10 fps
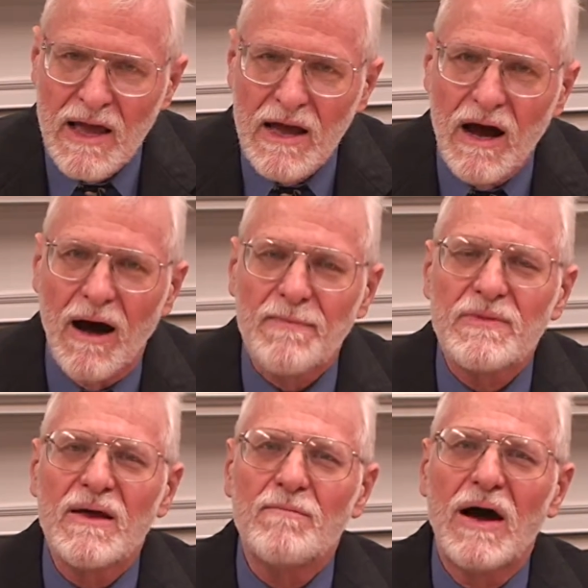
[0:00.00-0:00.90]

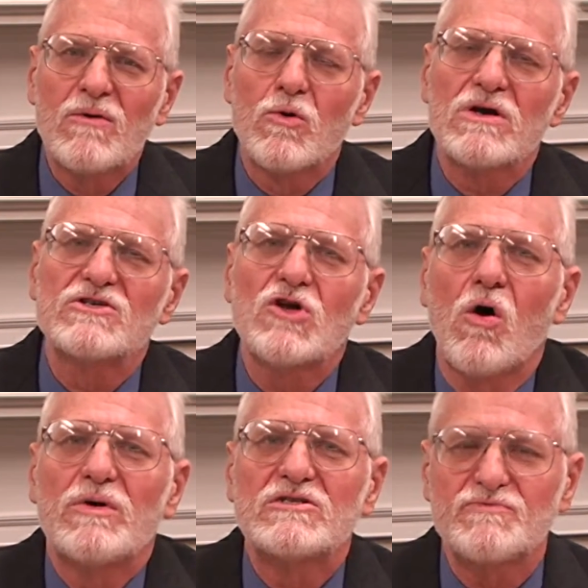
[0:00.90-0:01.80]
My work I've
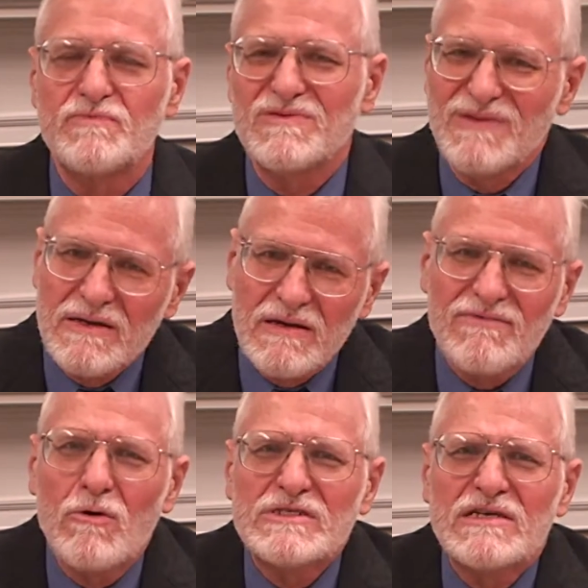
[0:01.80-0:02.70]

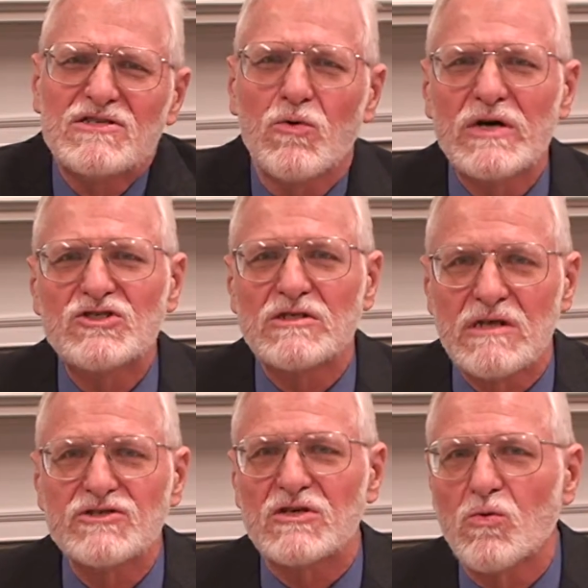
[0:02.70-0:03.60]
always asked the question,
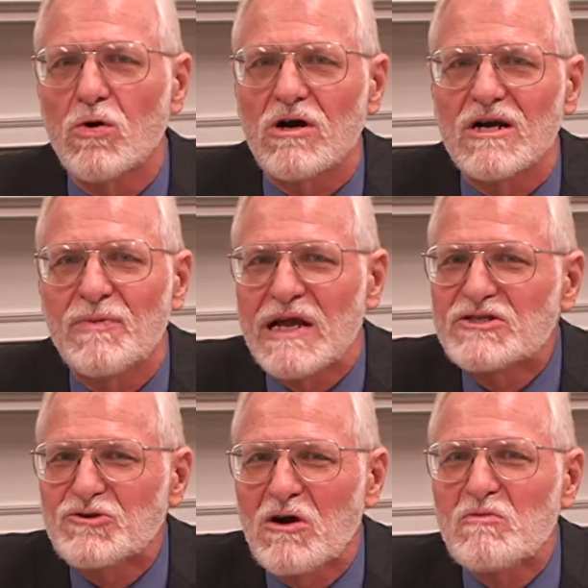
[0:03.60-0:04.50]
does it work? But I
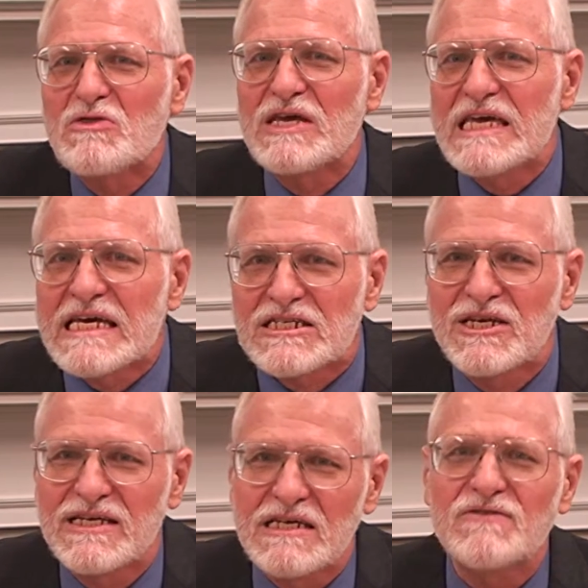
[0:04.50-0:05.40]
start with the
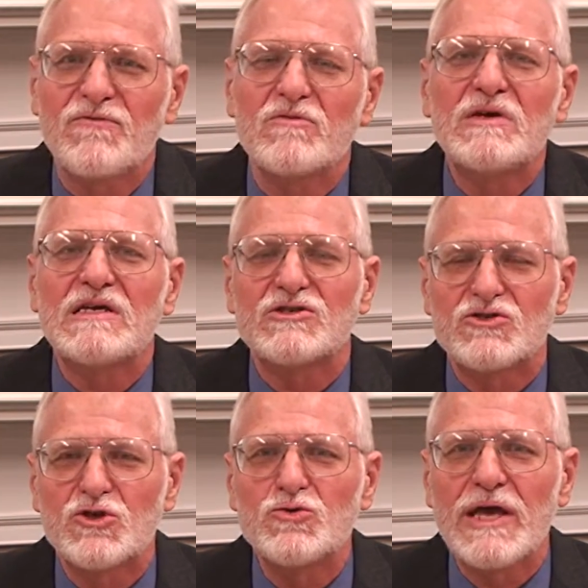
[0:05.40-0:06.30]
it. It for me is
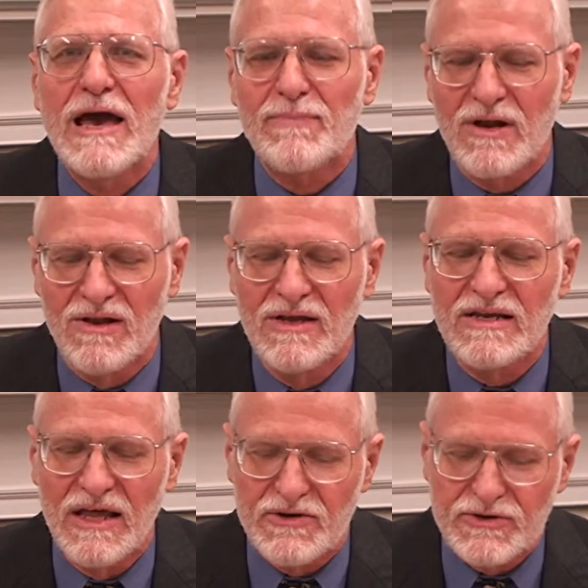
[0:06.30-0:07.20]
2 capital
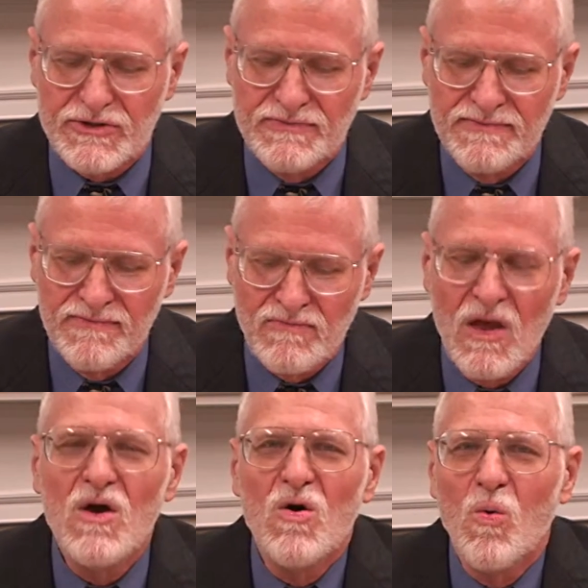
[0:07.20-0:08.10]
letters.
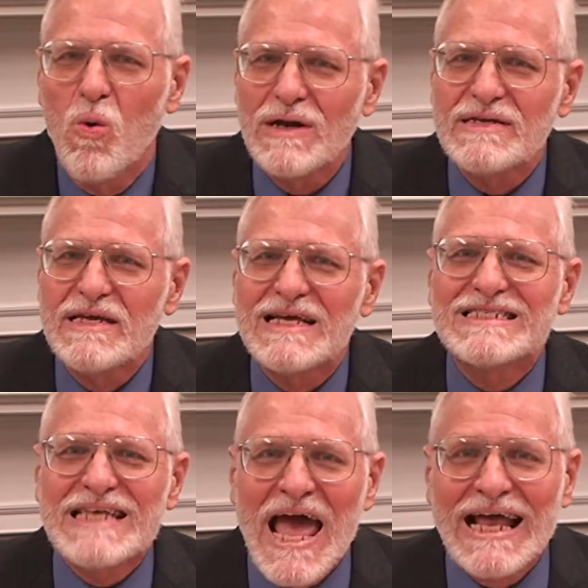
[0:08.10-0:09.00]
What
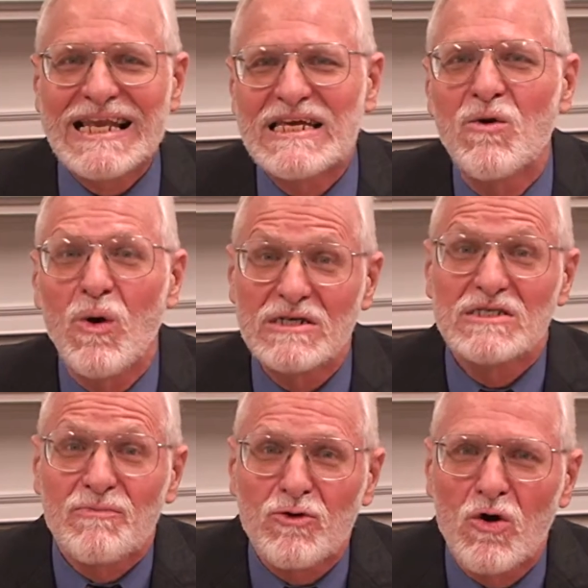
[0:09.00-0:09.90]
exactly was
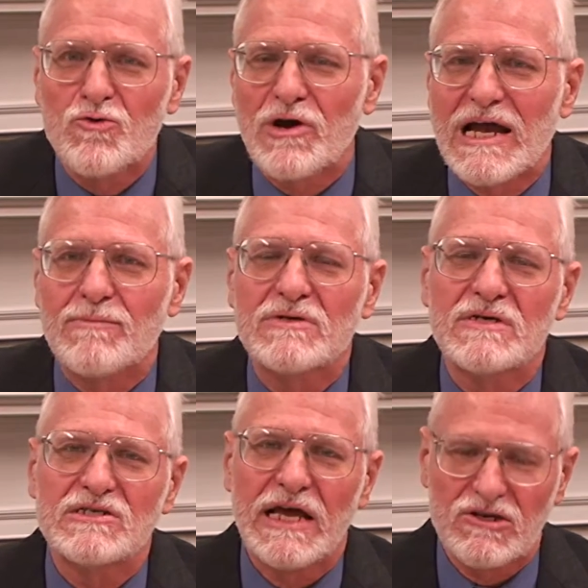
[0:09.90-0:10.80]
the program
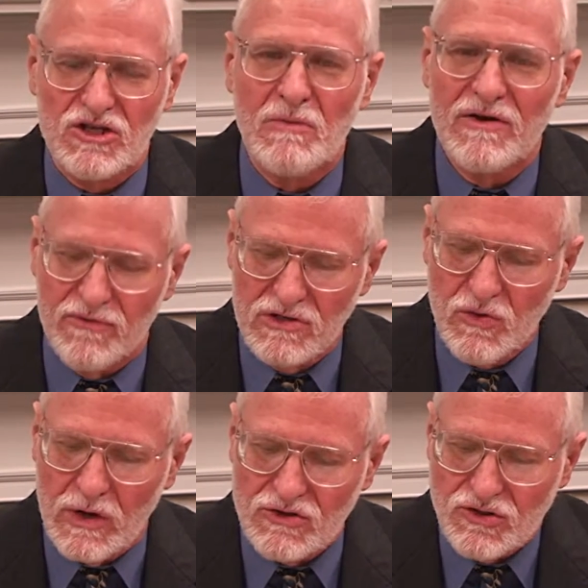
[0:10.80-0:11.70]
is actually my first
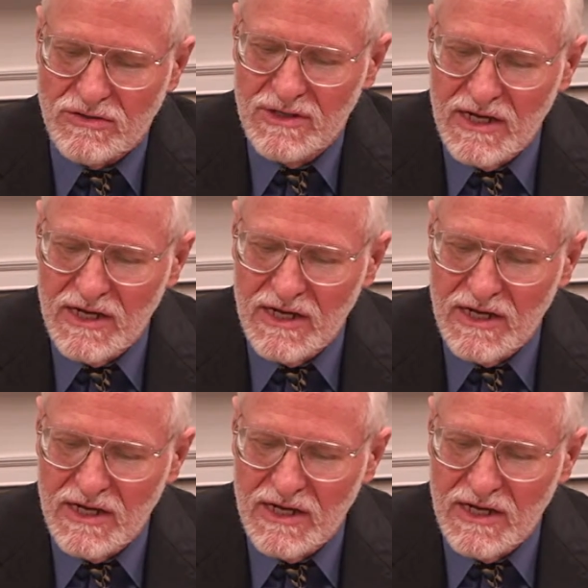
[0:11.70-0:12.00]
question.